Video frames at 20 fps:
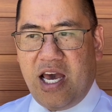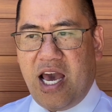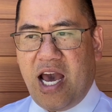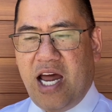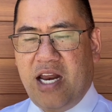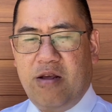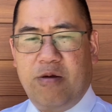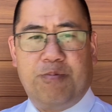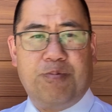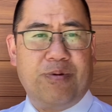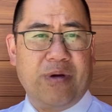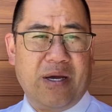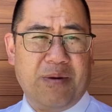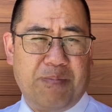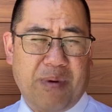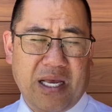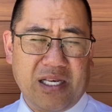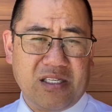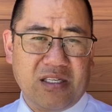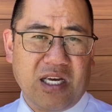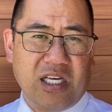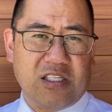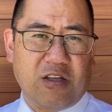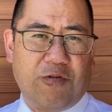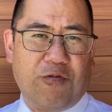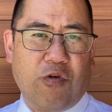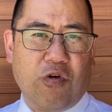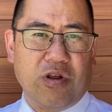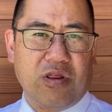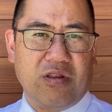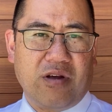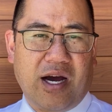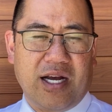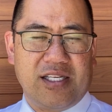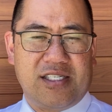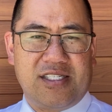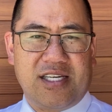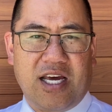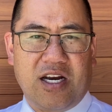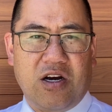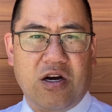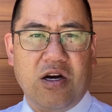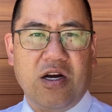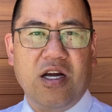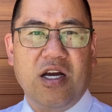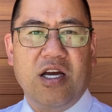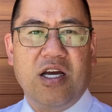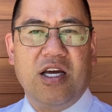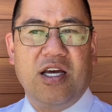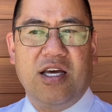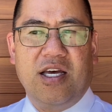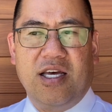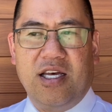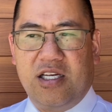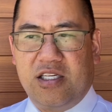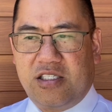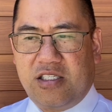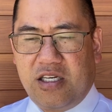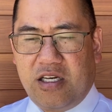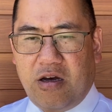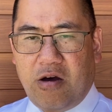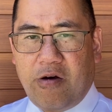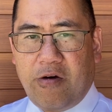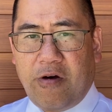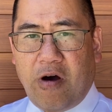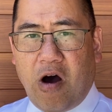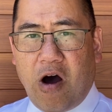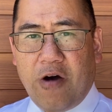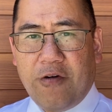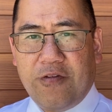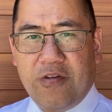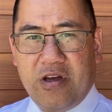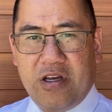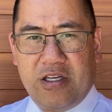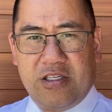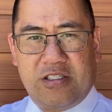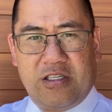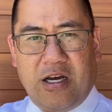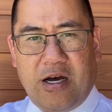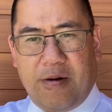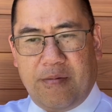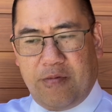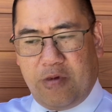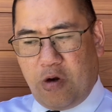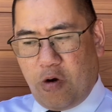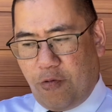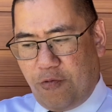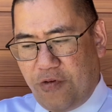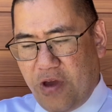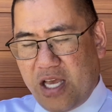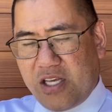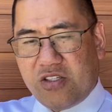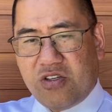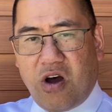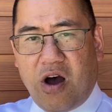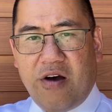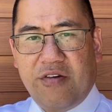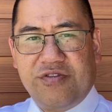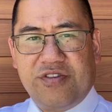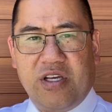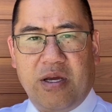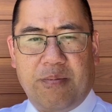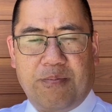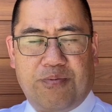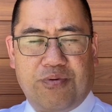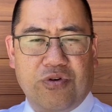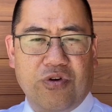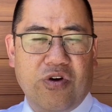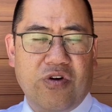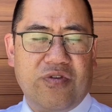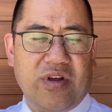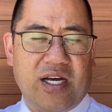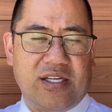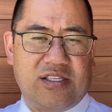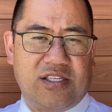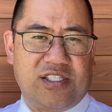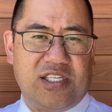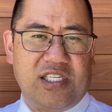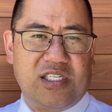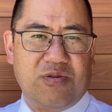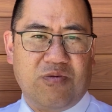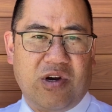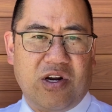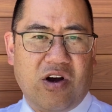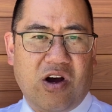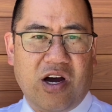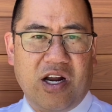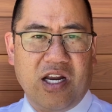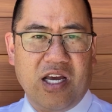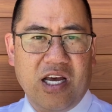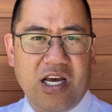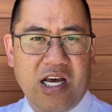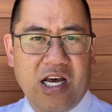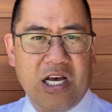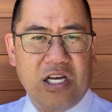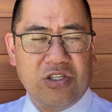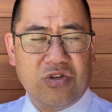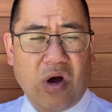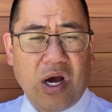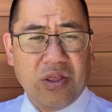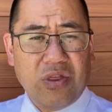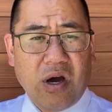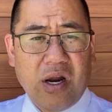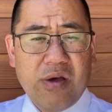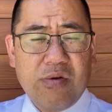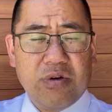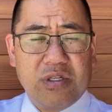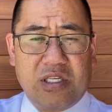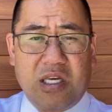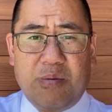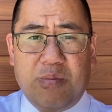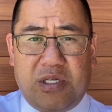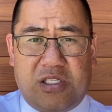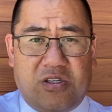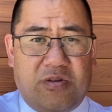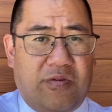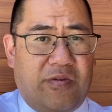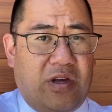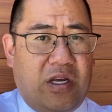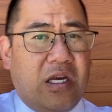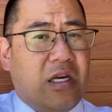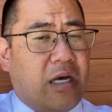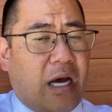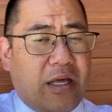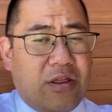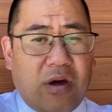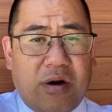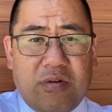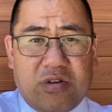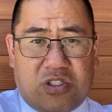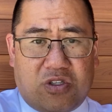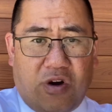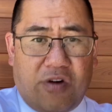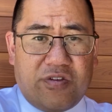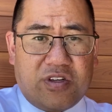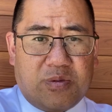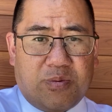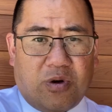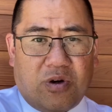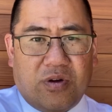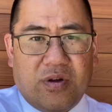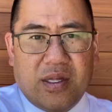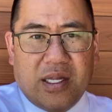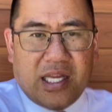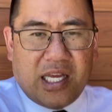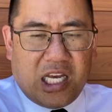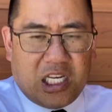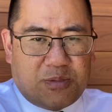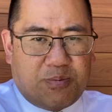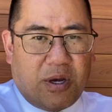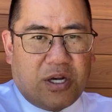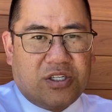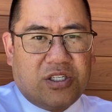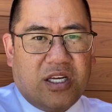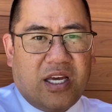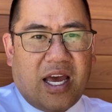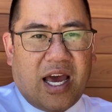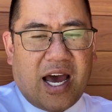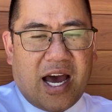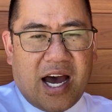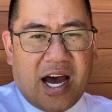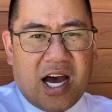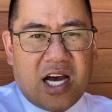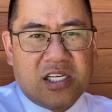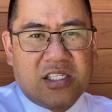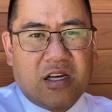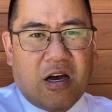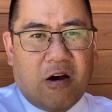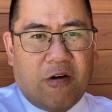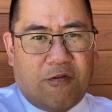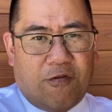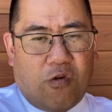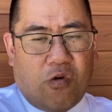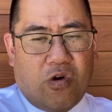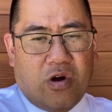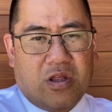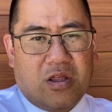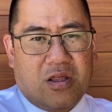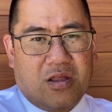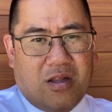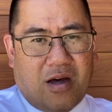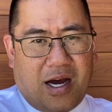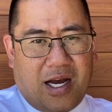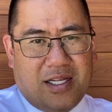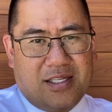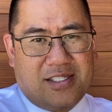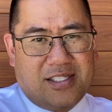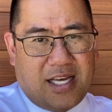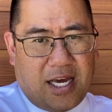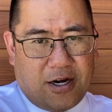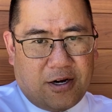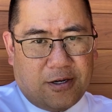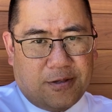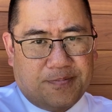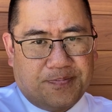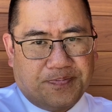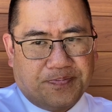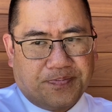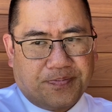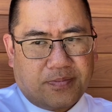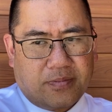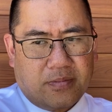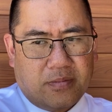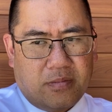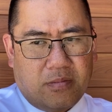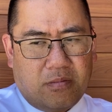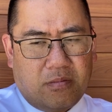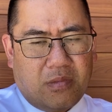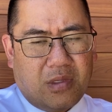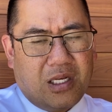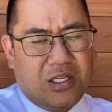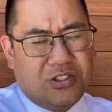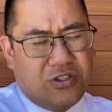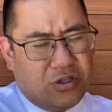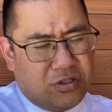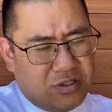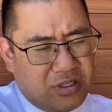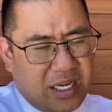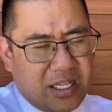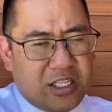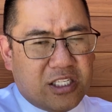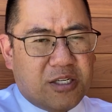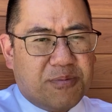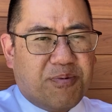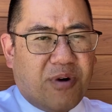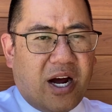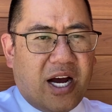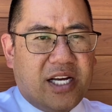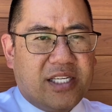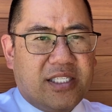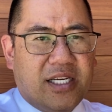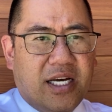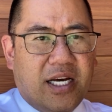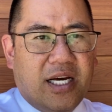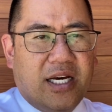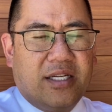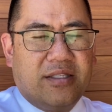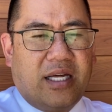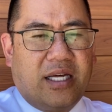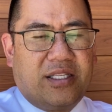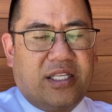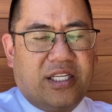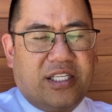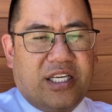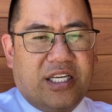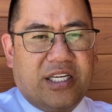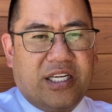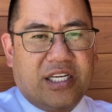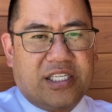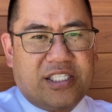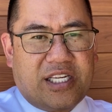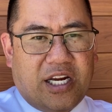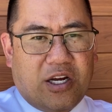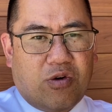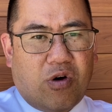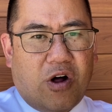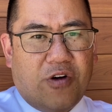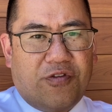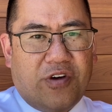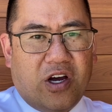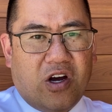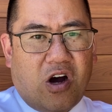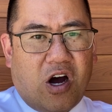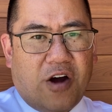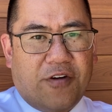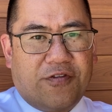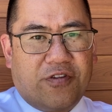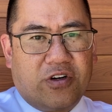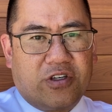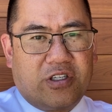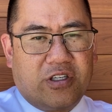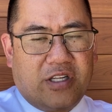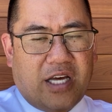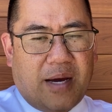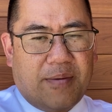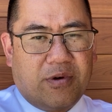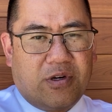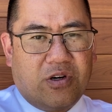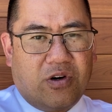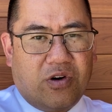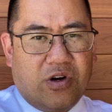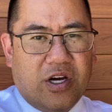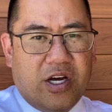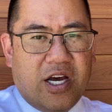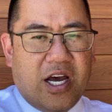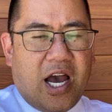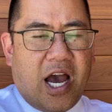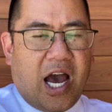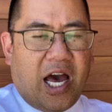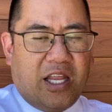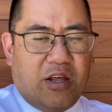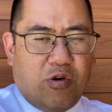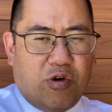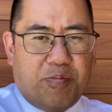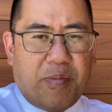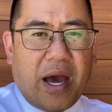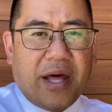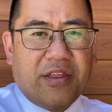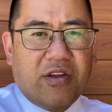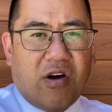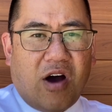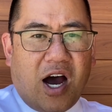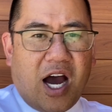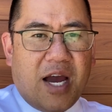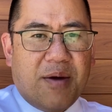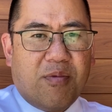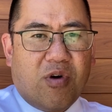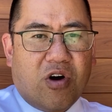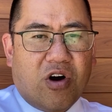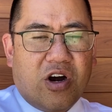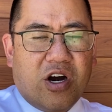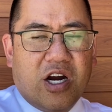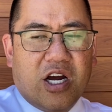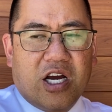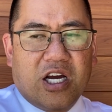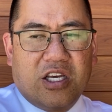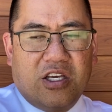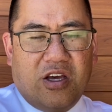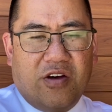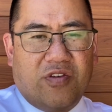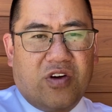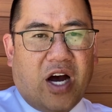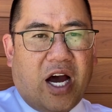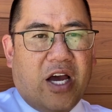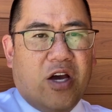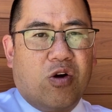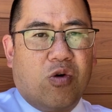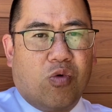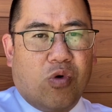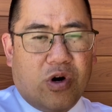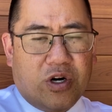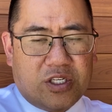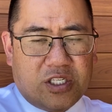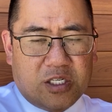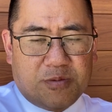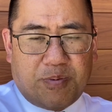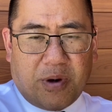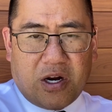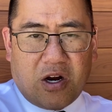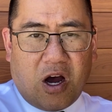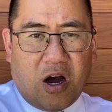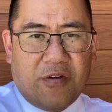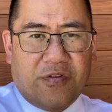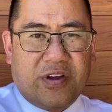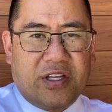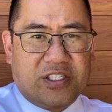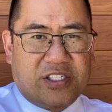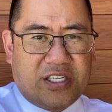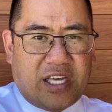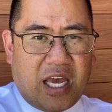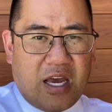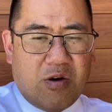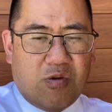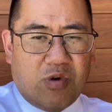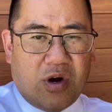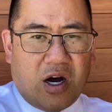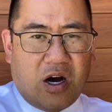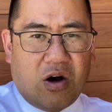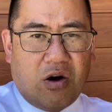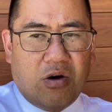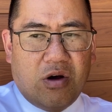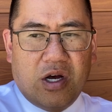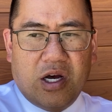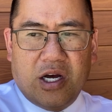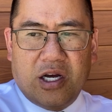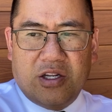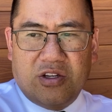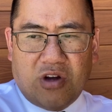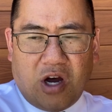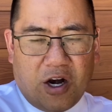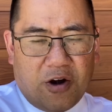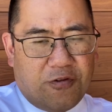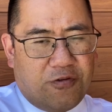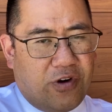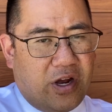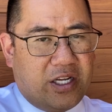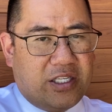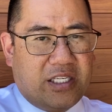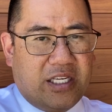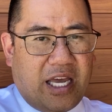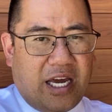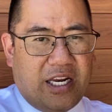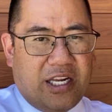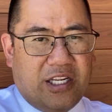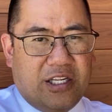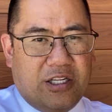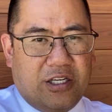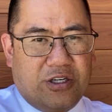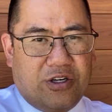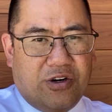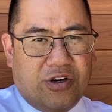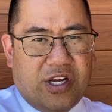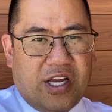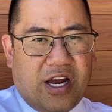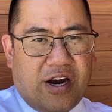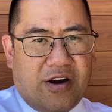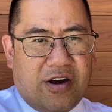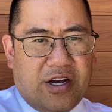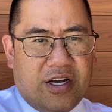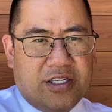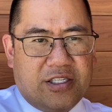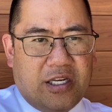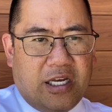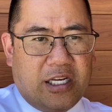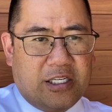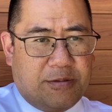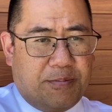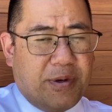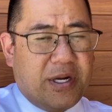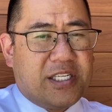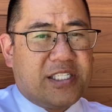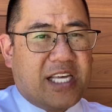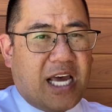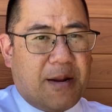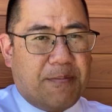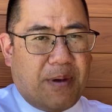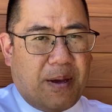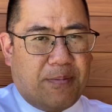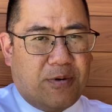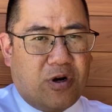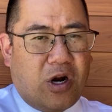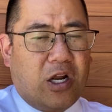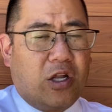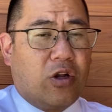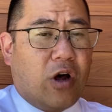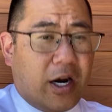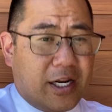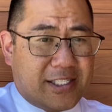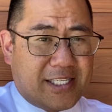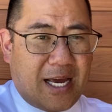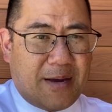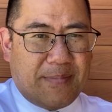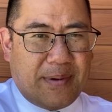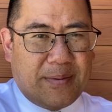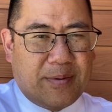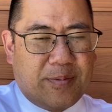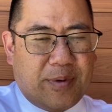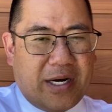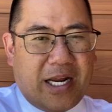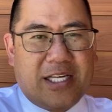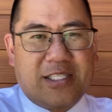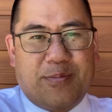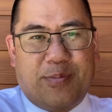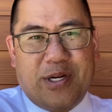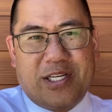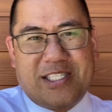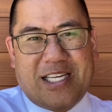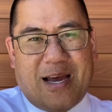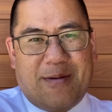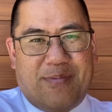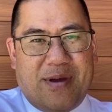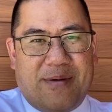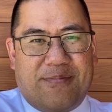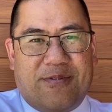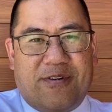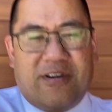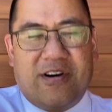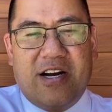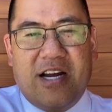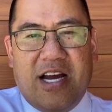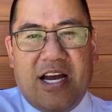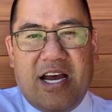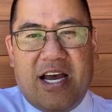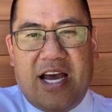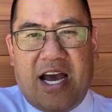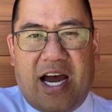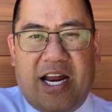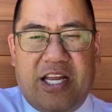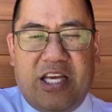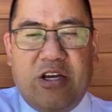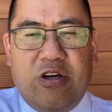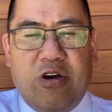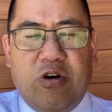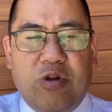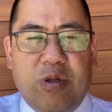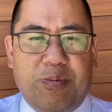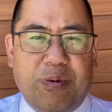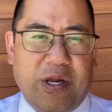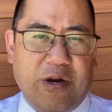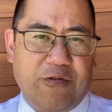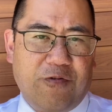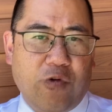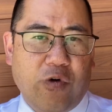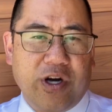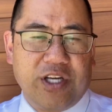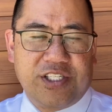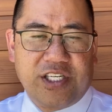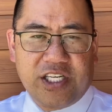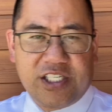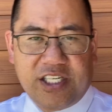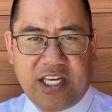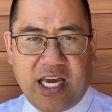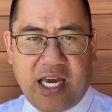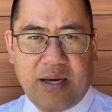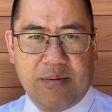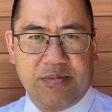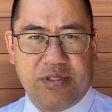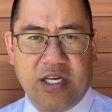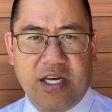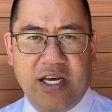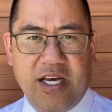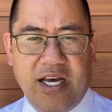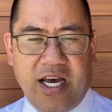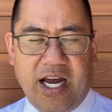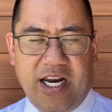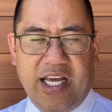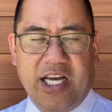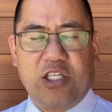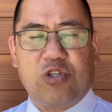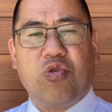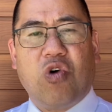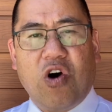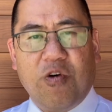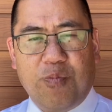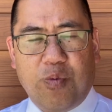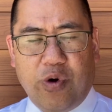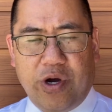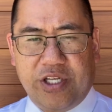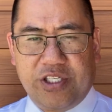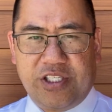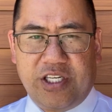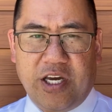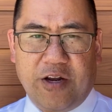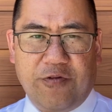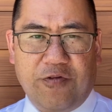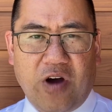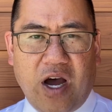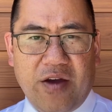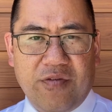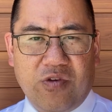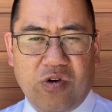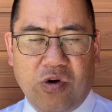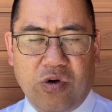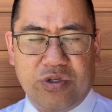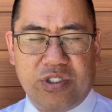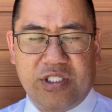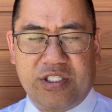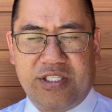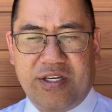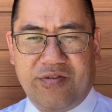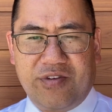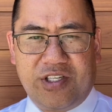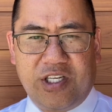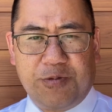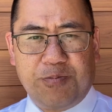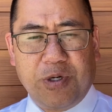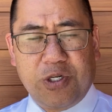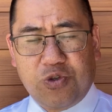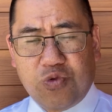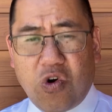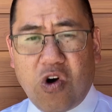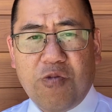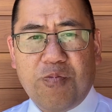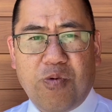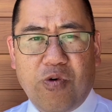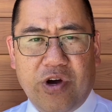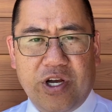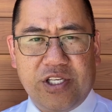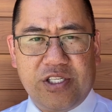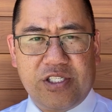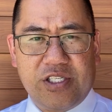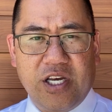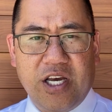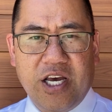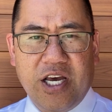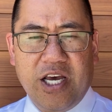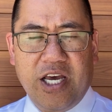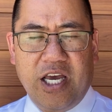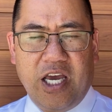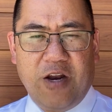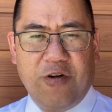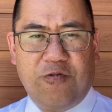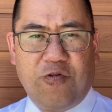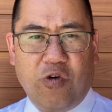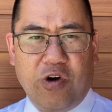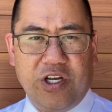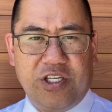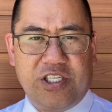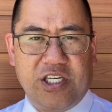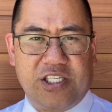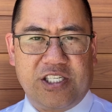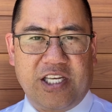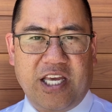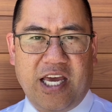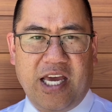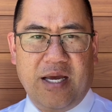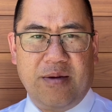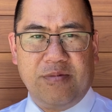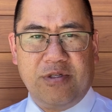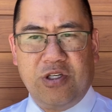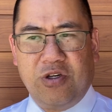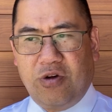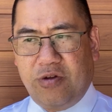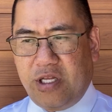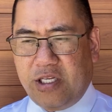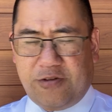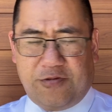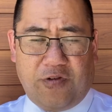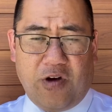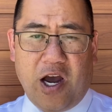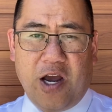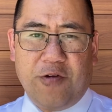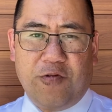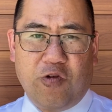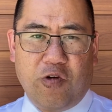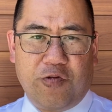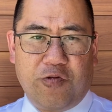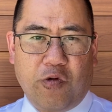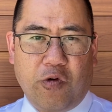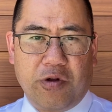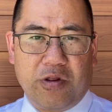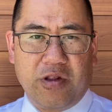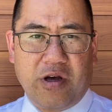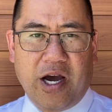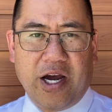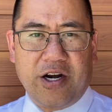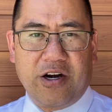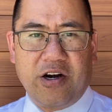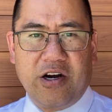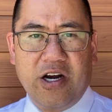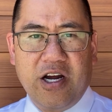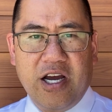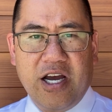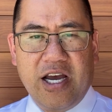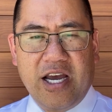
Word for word: And he played basically as the fourth line center. His off, his um, you know face-offs improved as the season went on. So I thought he was going to be, I thought he was serviceable, especially as a fourth line center. So slightly surprised that they didn't extend a qualifying offer to Lammikko. And then with Matthew Highmore, you have a guy who works his butt off, can skate well, not afraid to get into the dirty areas, has a bit of sandpaper, not a lot of sandpaper, but has a bit of sandpaper, and he only played in 46 games and he had 12 points. He had five goals and seven assists, but 12 points in 46 games, you know, that's fine for a fourth liner.